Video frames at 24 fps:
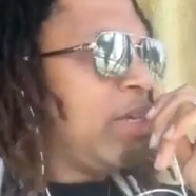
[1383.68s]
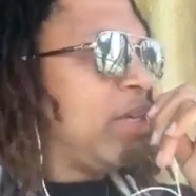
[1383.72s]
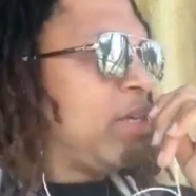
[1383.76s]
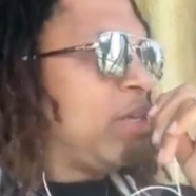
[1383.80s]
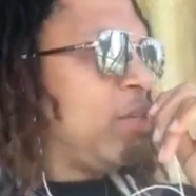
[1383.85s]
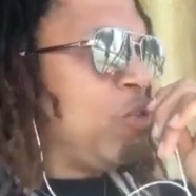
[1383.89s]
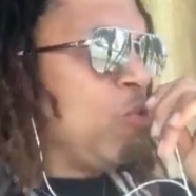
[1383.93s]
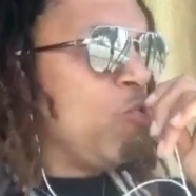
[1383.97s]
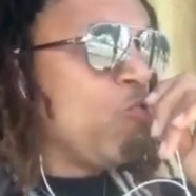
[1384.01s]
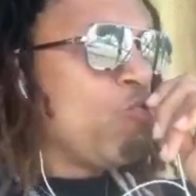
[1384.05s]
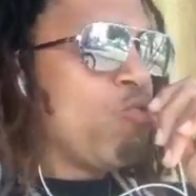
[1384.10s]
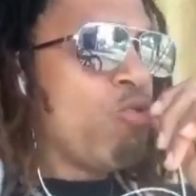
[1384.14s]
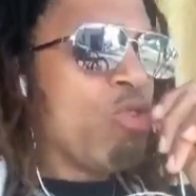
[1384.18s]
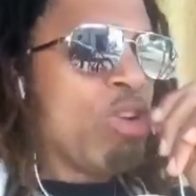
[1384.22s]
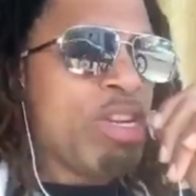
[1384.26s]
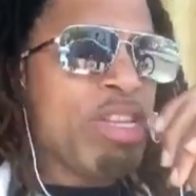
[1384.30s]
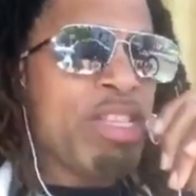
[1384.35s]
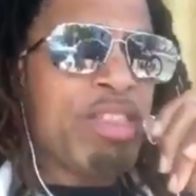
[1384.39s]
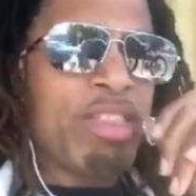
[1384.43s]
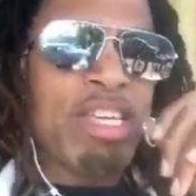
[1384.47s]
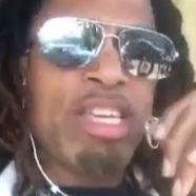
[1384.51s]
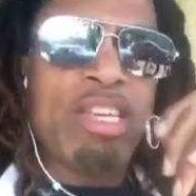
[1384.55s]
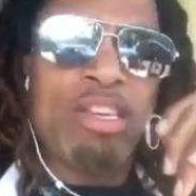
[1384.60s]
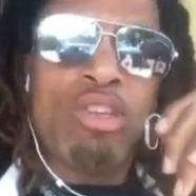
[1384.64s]
You really
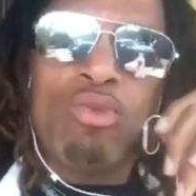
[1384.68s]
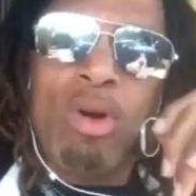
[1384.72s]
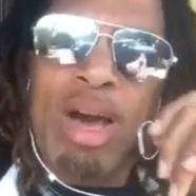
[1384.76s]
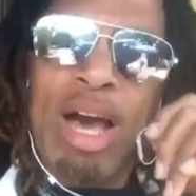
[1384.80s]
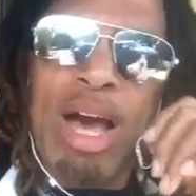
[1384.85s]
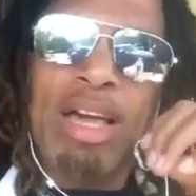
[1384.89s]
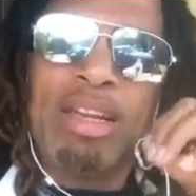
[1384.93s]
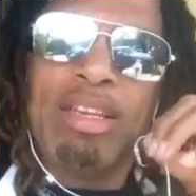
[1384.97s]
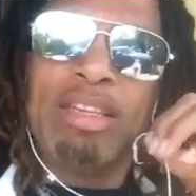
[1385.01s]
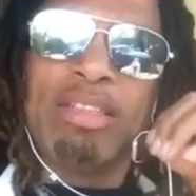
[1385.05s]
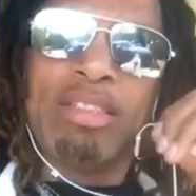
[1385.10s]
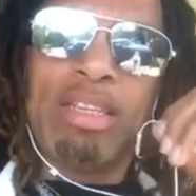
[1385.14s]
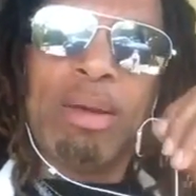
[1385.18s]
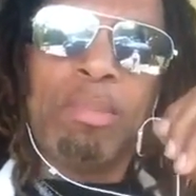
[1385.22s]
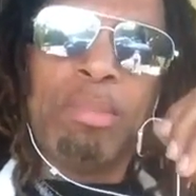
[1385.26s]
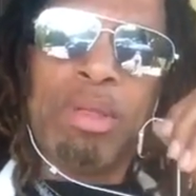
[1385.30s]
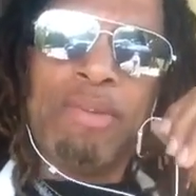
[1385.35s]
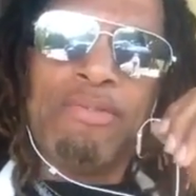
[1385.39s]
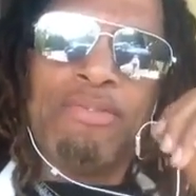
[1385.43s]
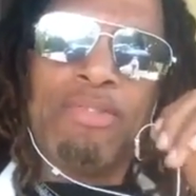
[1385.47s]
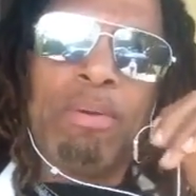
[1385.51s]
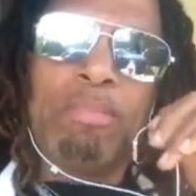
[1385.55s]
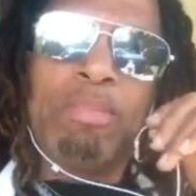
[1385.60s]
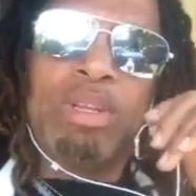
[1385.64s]
think you hiding
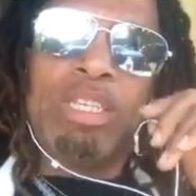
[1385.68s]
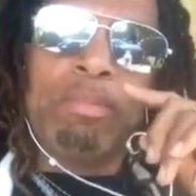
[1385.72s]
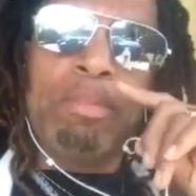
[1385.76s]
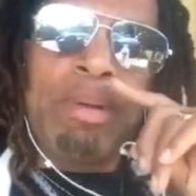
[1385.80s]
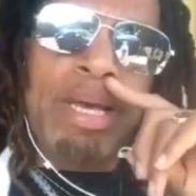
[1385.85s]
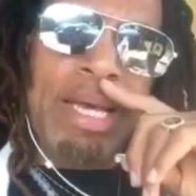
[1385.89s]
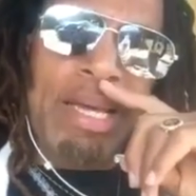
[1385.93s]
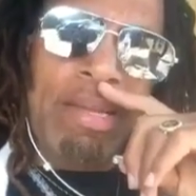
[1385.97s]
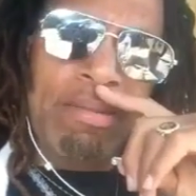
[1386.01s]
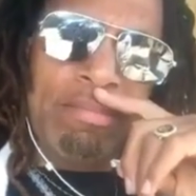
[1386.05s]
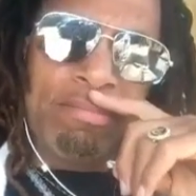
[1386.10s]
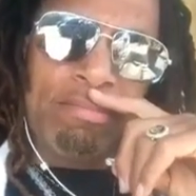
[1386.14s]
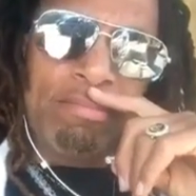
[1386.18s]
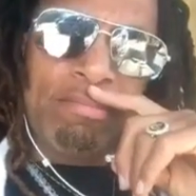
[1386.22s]
something from this man?